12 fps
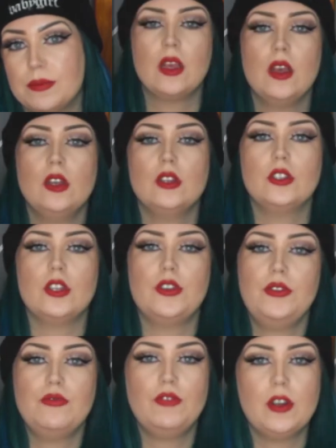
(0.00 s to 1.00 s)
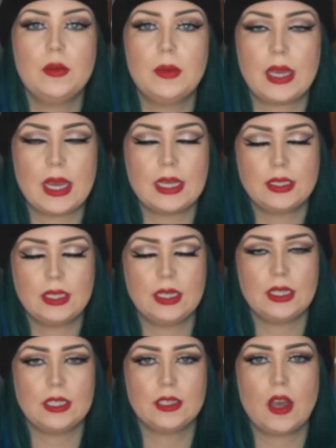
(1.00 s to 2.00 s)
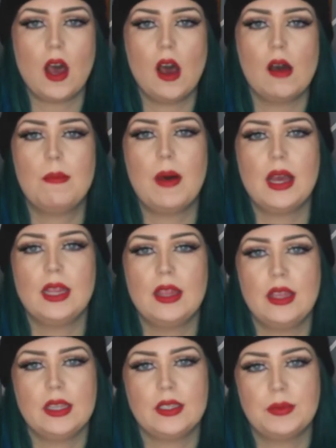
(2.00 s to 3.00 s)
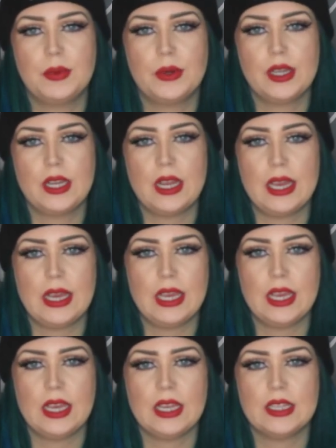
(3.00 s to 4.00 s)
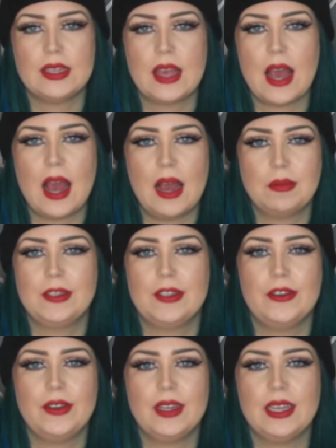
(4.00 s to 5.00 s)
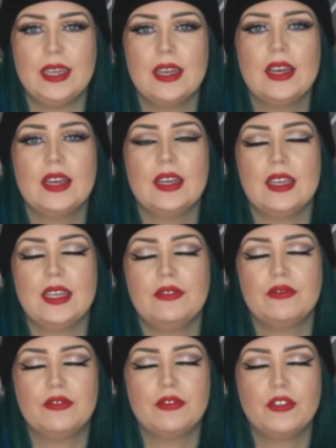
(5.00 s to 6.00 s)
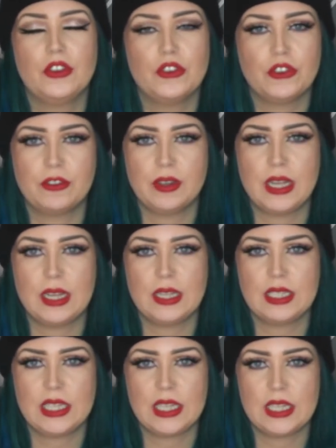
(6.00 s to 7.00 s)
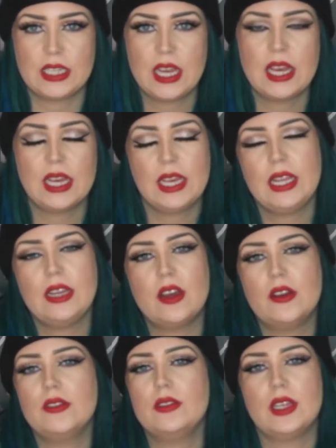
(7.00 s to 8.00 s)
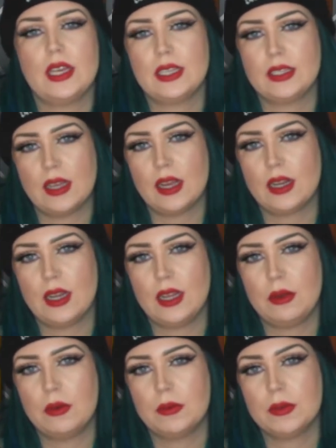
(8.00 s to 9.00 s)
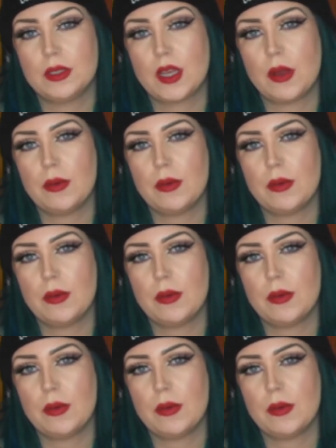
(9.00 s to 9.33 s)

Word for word: So Rob gets in his car. By this point, he is absolutely infuriated. He knows exactly what was going